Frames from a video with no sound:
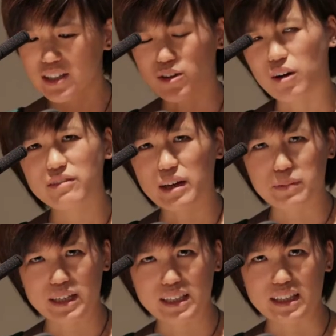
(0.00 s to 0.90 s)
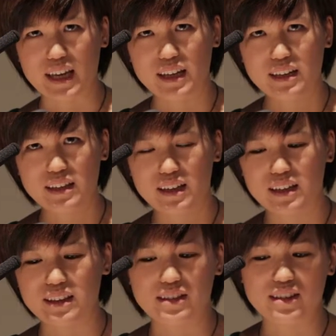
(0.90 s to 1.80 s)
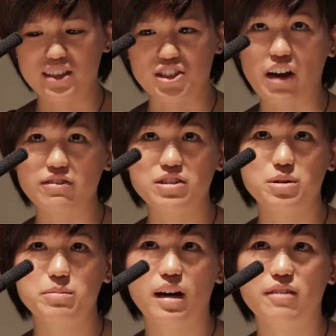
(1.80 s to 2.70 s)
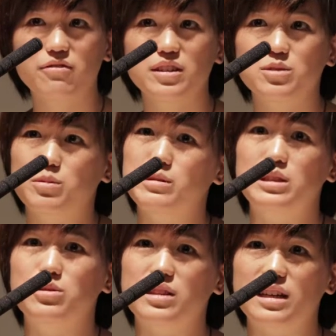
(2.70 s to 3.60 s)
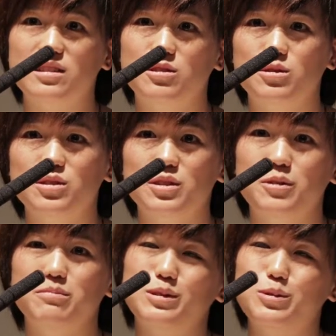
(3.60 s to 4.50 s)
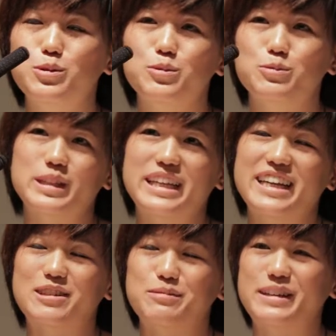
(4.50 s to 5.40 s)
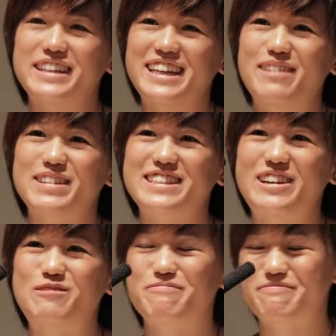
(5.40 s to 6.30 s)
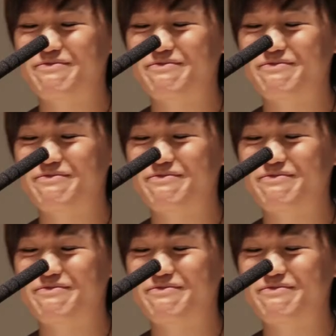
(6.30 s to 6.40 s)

So all of that being said, this is a JavaScript conference where we use lexical scope, so who really cares about dynamic scope?